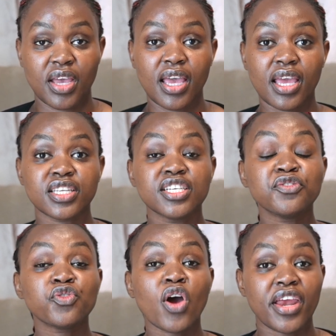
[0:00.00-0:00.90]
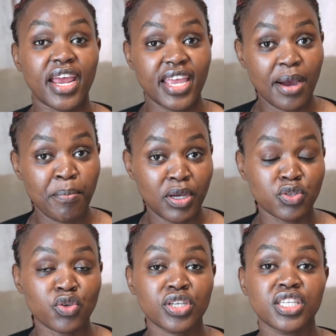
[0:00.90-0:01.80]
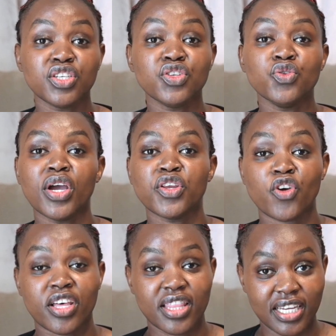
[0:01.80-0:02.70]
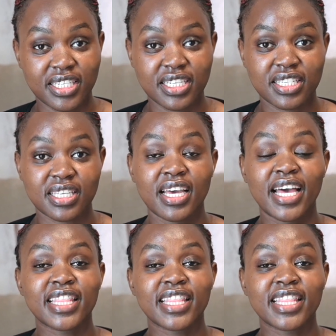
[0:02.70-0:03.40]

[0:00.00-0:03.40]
And if you are a young person, you are in your 30s,